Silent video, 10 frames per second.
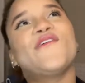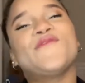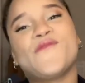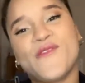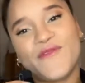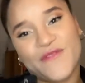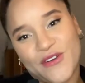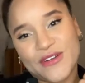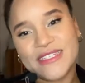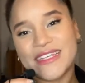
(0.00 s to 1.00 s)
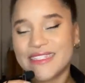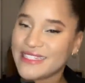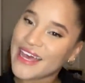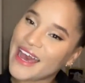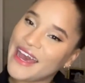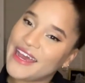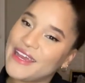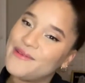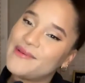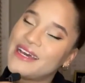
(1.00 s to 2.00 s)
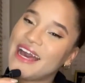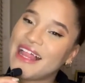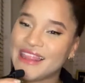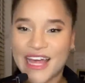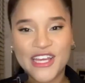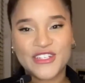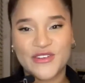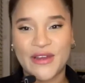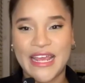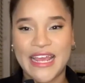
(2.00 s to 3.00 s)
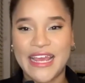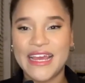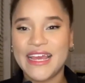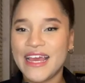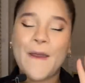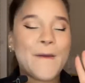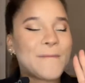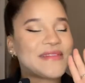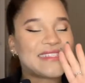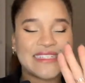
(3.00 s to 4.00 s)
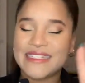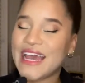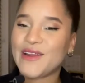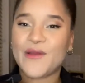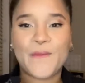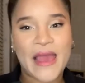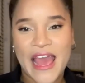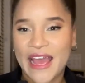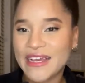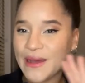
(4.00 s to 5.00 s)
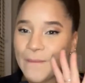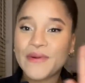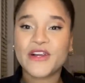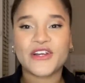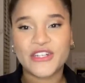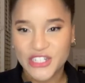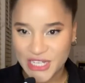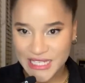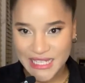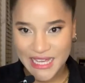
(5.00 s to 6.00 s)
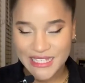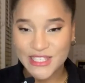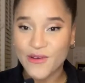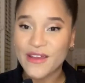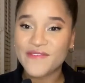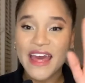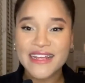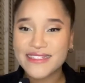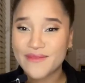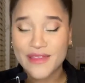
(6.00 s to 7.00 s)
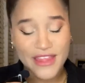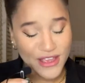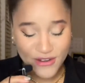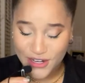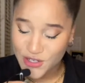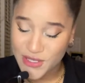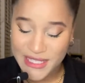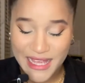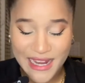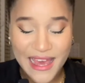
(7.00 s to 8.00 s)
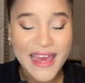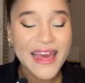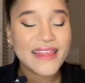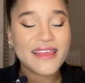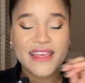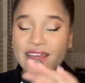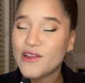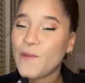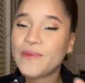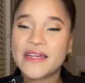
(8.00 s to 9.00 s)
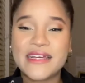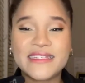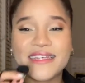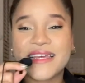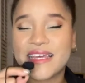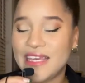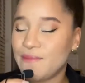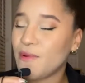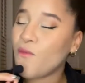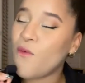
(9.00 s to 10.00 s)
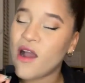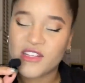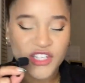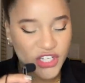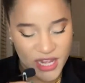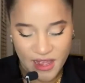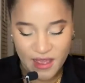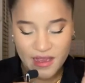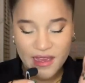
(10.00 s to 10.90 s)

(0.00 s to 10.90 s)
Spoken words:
for first time luxury designer bag purchases. So if that is something that you're interested, then you know, please keep watching.